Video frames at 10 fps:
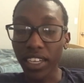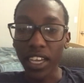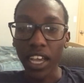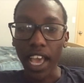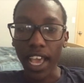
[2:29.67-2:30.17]

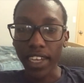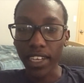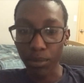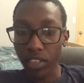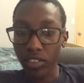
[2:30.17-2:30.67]
And I'm
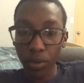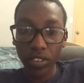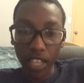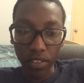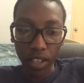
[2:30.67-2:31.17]
not supposed to
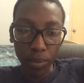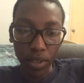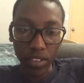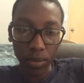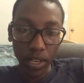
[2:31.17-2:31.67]
have help by
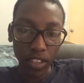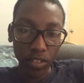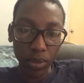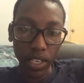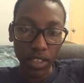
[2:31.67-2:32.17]
someone else
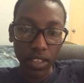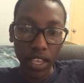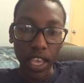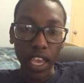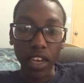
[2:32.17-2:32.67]
because
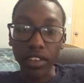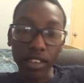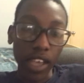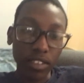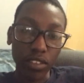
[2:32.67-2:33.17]
on a
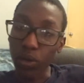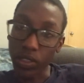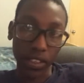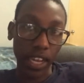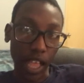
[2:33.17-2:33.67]
test, no one's going
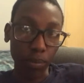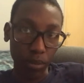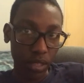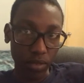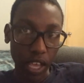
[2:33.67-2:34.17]
to help me.
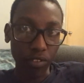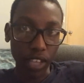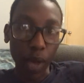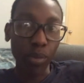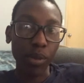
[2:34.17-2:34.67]
I have to
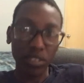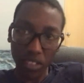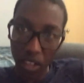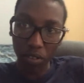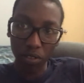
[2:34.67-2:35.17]
help
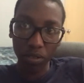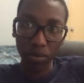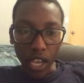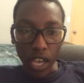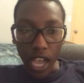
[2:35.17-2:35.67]
myself.
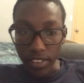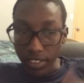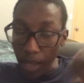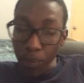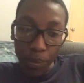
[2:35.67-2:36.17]
I
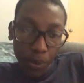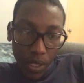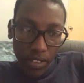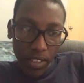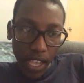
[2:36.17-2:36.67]
step
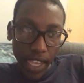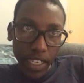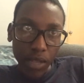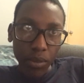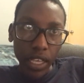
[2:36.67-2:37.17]
inside and I'm
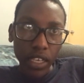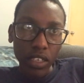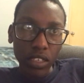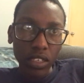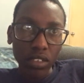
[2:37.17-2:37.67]
like...
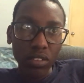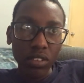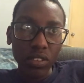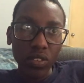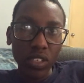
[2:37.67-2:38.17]

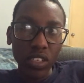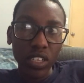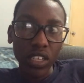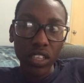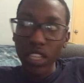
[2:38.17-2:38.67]
And
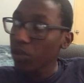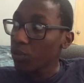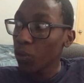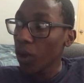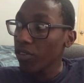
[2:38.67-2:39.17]
then
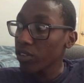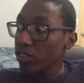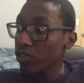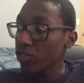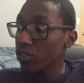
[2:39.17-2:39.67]
whoever's
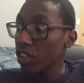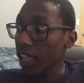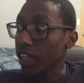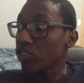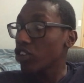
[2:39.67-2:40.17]
like
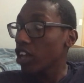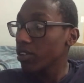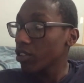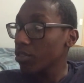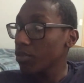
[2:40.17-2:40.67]
driving with
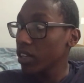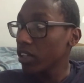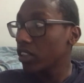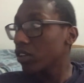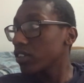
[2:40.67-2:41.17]
me
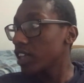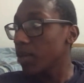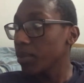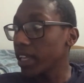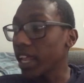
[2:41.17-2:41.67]
looks at me and
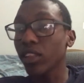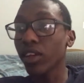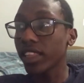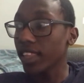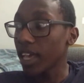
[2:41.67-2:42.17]
I look at
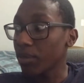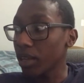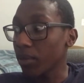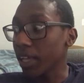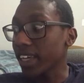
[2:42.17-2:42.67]
them and I'm
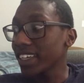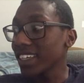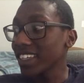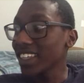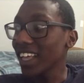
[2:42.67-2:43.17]
like,
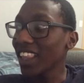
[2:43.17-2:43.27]
hello.